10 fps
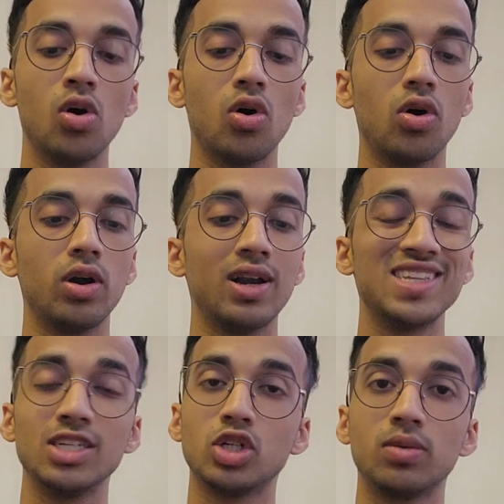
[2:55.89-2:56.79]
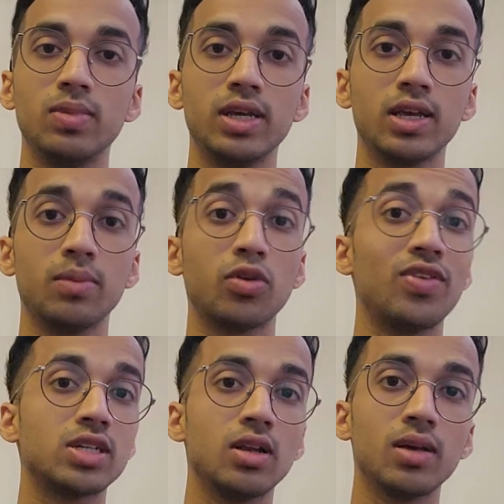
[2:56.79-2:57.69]
or decision making,
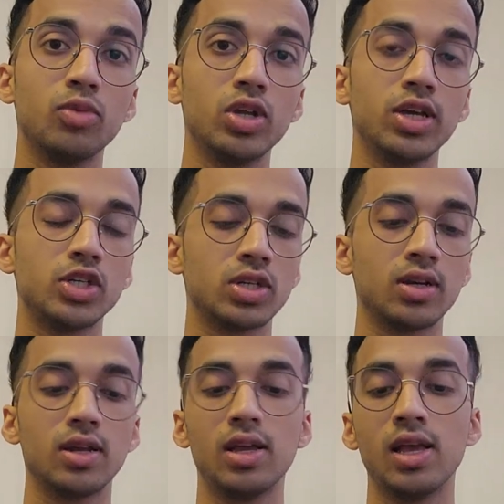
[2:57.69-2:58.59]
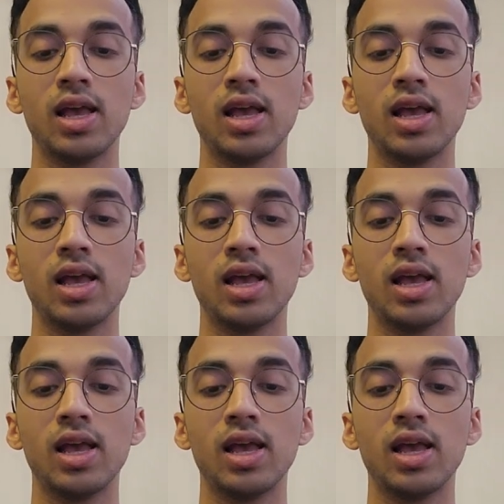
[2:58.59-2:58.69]
professional communication.